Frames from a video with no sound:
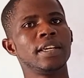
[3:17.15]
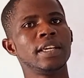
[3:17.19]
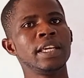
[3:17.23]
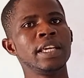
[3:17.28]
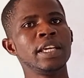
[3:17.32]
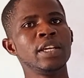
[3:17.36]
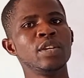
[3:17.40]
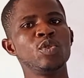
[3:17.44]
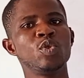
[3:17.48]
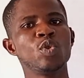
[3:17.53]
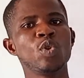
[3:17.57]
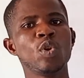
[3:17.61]

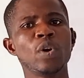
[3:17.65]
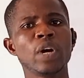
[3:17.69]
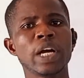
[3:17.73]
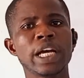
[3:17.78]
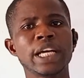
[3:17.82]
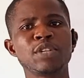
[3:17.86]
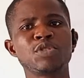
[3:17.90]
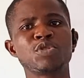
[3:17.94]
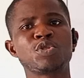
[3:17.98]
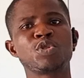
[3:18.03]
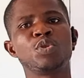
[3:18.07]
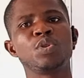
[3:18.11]
In
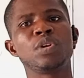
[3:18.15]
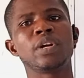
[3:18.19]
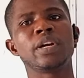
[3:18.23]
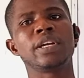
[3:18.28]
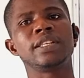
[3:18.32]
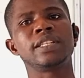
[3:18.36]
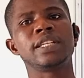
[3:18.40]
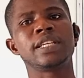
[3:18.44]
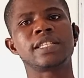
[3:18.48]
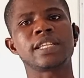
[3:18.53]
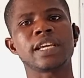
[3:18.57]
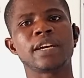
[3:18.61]

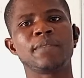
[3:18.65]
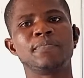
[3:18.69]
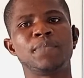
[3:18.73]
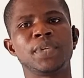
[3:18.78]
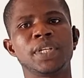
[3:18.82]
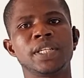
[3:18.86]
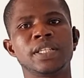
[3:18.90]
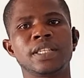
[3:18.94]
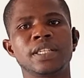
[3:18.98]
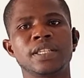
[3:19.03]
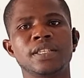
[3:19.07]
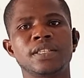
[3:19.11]
NoSQL
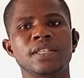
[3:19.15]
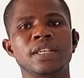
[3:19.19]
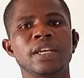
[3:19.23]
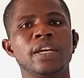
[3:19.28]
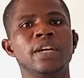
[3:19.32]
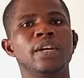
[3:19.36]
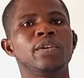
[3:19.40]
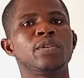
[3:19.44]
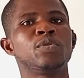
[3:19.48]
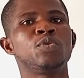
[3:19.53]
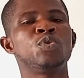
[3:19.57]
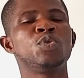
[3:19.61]
databases,
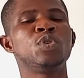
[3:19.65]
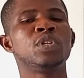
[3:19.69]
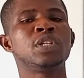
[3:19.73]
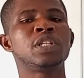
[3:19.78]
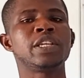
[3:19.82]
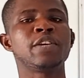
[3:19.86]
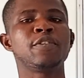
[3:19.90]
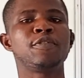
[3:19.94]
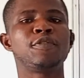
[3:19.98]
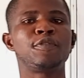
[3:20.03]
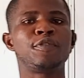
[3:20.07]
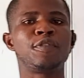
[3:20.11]
it
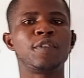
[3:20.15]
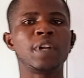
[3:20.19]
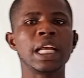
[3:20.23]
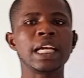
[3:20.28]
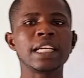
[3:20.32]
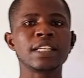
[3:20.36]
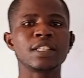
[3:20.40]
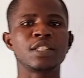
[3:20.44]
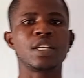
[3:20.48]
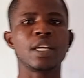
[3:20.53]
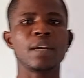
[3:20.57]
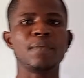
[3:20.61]
is a
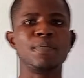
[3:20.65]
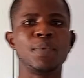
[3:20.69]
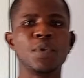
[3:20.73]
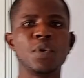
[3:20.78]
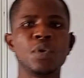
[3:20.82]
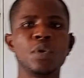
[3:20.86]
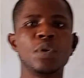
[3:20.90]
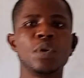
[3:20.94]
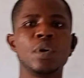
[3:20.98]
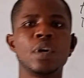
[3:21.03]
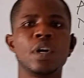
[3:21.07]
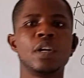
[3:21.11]

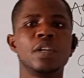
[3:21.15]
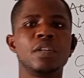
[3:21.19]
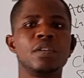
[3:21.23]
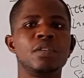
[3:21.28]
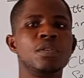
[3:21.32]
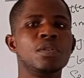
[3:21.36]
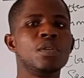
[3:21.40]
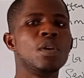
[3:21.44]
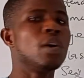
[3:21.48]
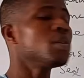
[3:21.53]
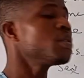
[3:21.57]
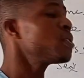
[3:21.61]
flexible
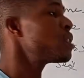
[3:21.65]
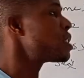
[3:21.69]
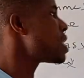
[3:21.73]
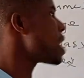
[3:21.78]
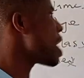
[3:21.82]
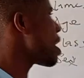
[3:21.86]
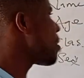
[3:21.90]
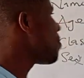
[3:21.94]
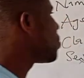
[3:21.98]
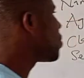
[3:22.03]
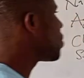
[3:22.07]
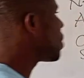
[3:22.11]
no
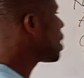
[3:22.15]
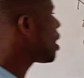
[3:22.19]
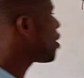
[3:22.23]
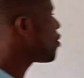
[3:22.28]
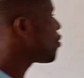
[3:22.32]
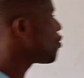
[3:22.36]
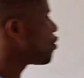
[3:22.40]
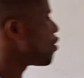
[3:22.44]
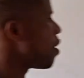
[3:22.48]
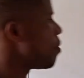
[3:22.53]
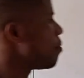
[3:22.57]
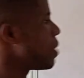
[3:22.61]

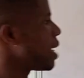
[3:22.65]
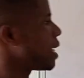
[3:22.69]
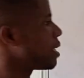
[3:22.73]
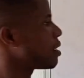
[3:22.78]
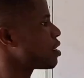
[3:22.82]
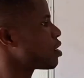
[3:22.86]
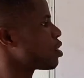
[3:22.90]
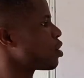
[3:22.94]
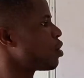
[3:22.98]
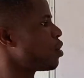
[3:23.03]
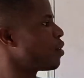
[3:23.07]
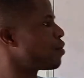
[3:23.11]
tabular
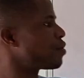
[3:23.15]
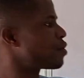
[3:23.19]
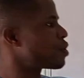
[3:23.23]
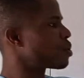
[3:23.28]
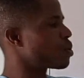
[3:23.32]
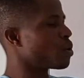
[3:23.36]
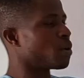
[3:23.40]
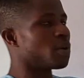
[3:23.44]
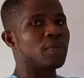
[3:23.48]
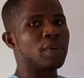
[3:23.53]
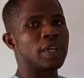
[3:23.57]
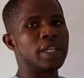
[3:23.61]
format of
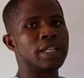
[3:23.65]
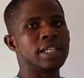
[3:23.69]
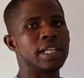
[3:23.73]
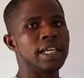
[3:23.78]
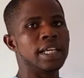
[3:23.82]
story